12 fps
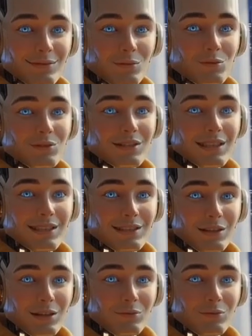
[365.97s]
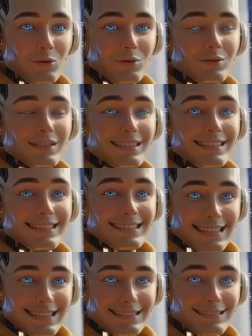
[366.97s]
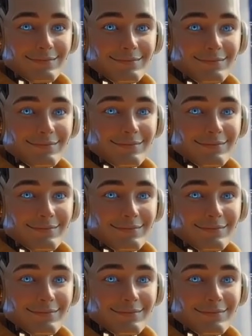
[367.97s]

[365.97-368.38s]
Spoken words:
you will see a term called Seats.